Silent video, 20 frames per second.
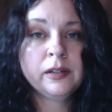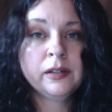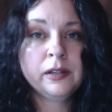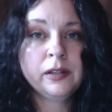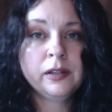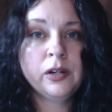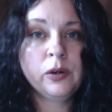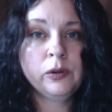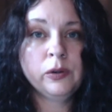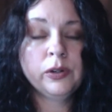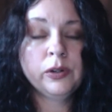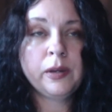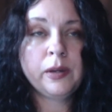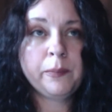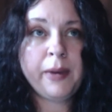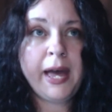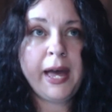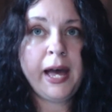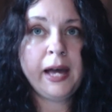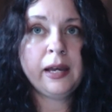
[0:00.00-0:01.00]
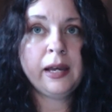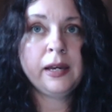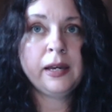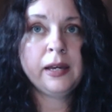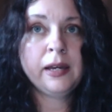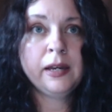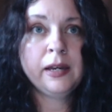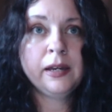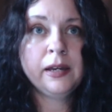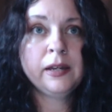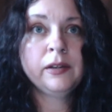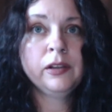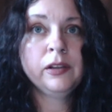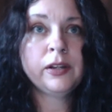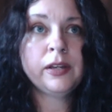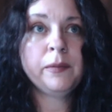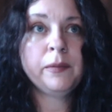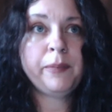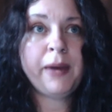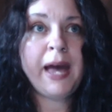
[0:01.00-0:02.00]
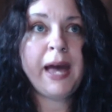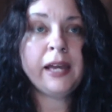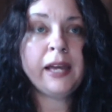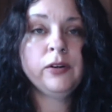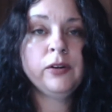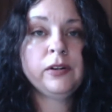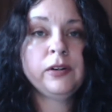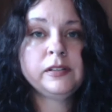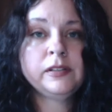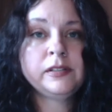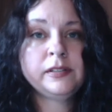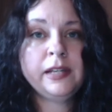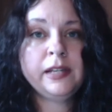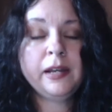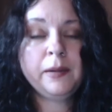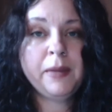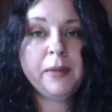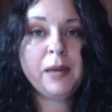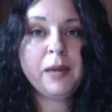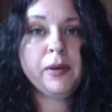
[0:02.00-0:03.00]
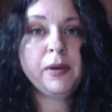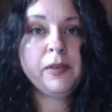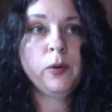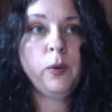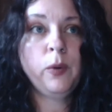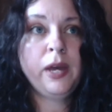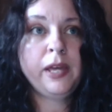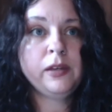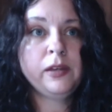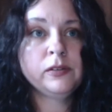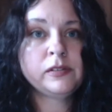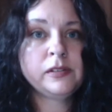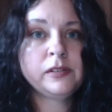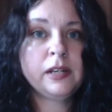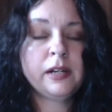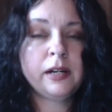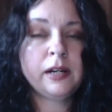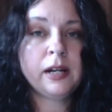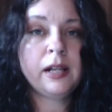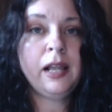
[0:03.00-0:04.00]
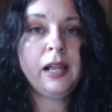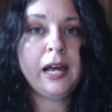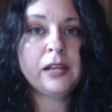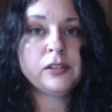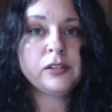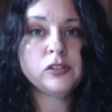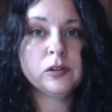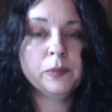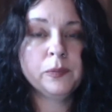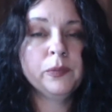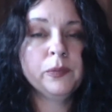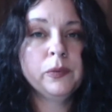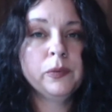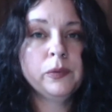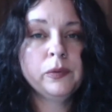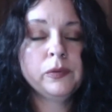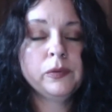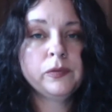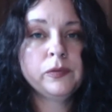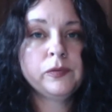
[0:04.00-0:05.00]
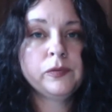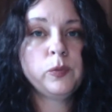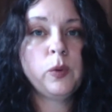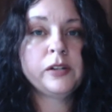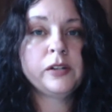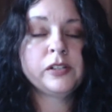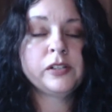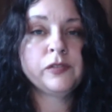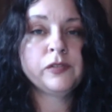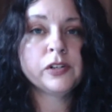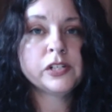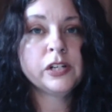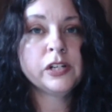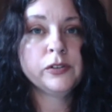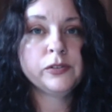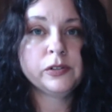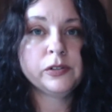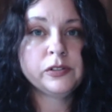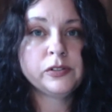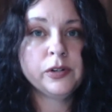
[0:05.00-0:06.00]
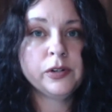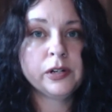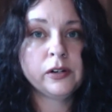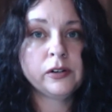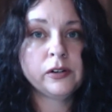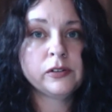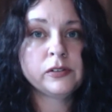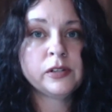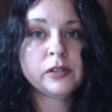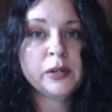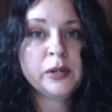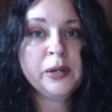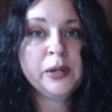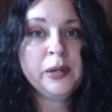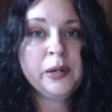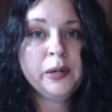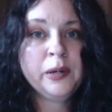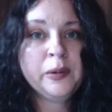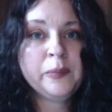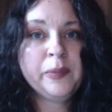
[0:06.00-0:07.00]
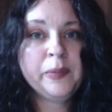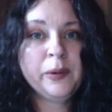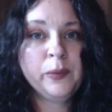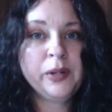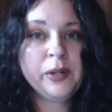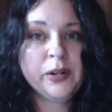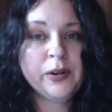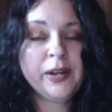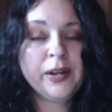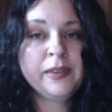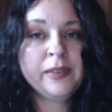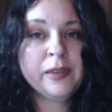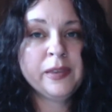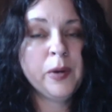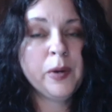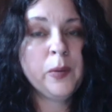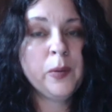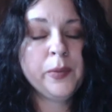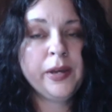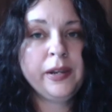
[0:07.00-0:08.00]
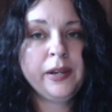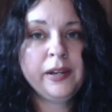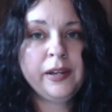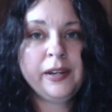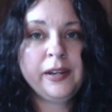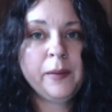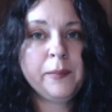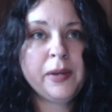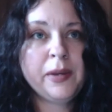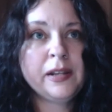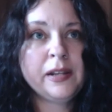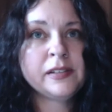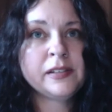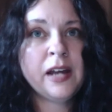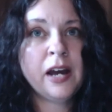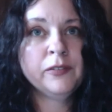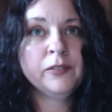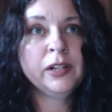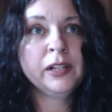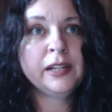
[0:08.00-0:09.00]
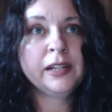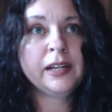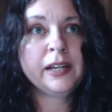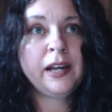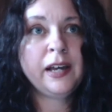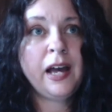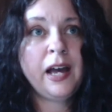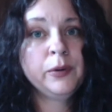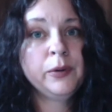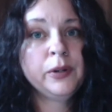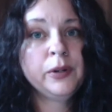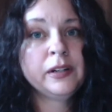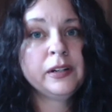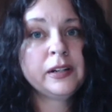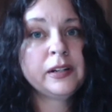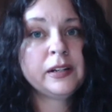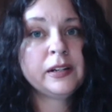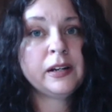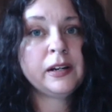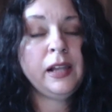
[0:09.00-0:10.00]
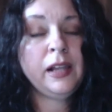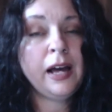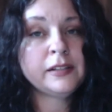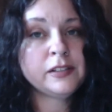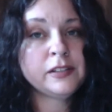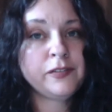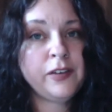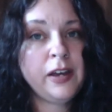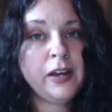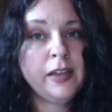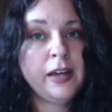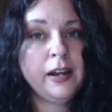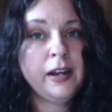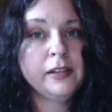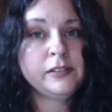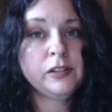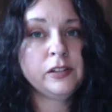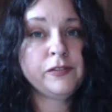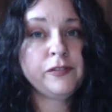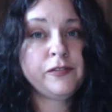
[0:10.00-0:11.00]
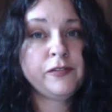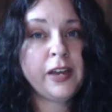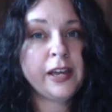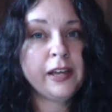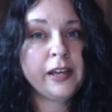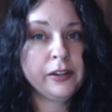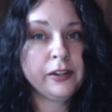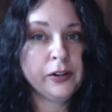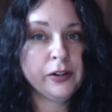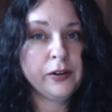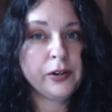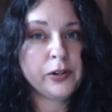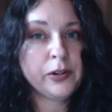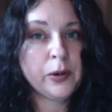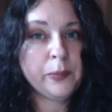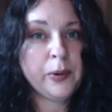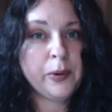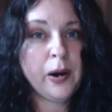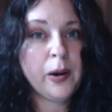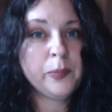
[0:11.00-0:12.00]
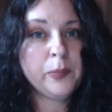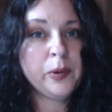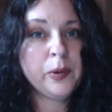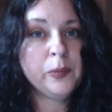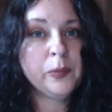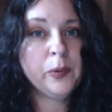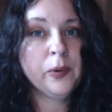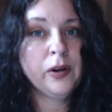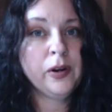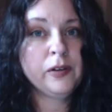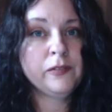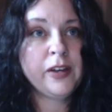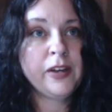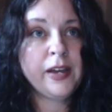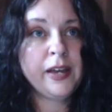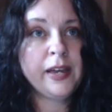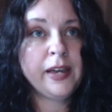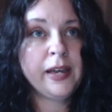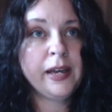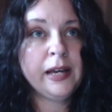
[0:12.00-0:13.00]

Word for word: you know, looking back, right. looking back, you can see it maybe the way you see it in a classroom, watching for children's triggers. But when you're in the moment, I mean, it's not really, I wouldn't classify that as a failure on your part, but more of a,